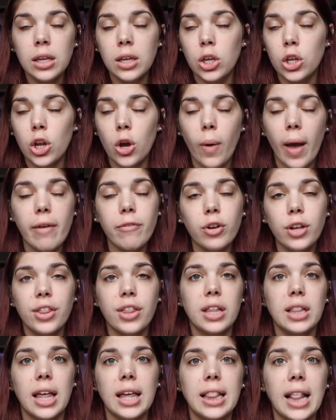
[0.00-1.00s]
you know,
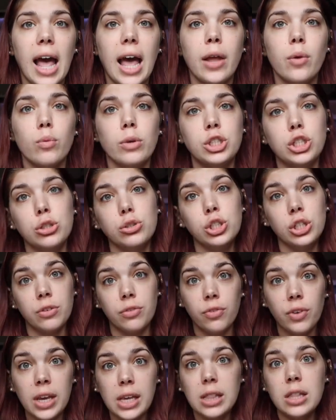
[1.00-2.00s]
everything like that in which you should
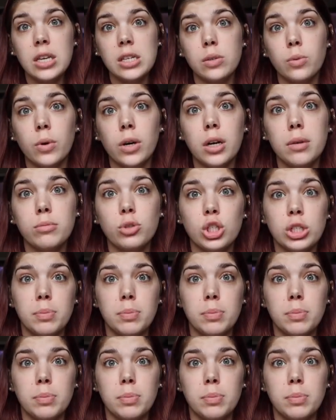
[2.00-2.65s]
feed these worms,